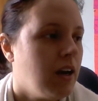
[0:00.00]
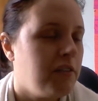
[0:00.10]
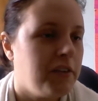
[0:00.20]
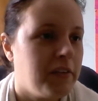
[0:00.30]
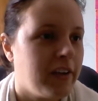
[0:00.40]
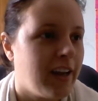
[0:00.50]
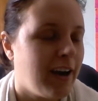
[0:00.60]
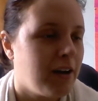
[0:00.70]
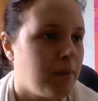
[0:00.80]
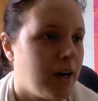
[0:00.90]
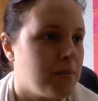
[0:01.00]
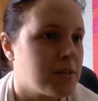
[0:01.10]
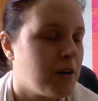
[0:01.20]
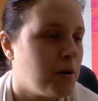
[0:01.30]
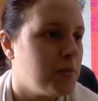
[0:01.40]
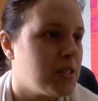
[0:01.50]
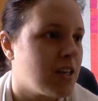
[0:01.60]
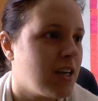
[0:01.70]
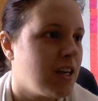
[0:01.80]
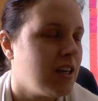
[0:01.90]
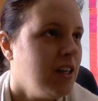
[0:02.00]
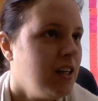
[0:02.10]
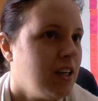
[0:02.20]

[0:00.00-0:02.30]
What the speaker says: I've even had moms come and say,